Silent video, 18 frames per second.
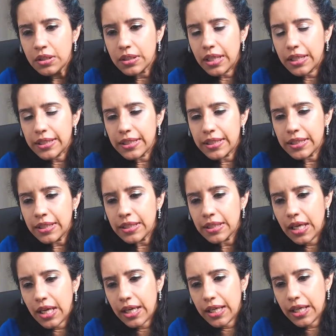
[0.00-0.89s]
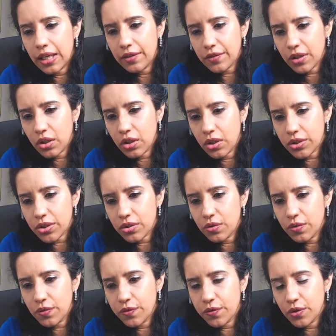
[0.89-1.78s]
Rani, I have
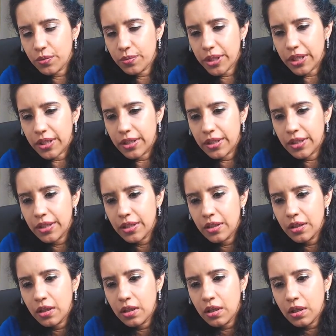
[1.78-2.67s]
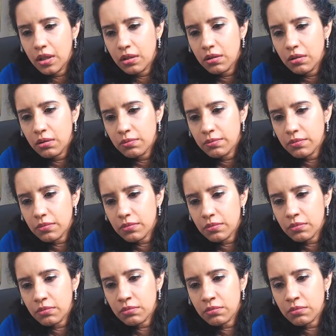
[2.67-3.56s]
claustrophobia.
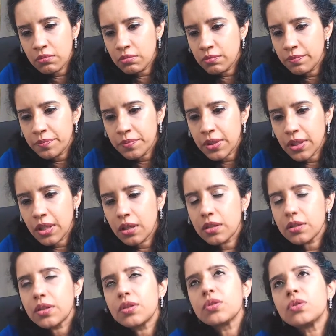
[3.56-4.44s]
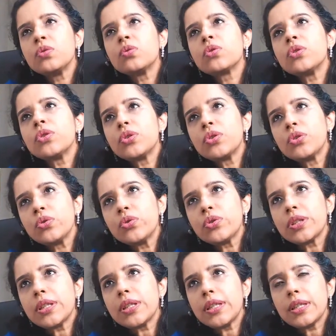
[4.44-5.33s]
Mm. You could
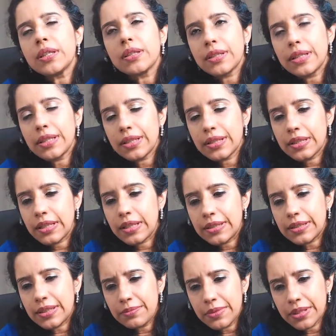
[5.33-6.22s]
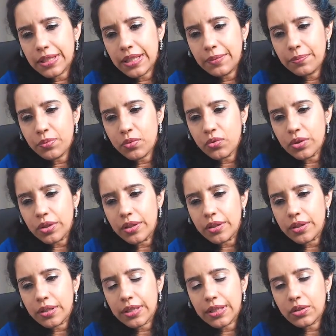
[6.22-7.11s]
use see, there are some deep
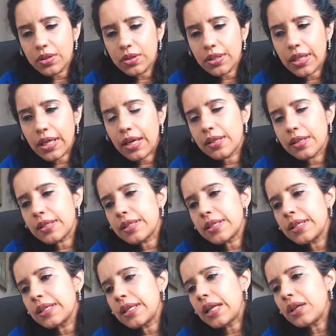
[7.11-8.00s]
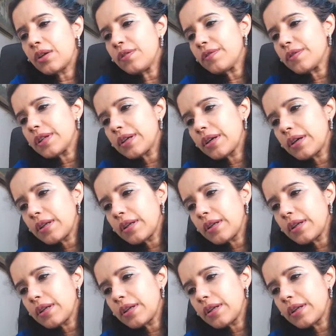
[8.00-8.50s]
rooted, see, none of,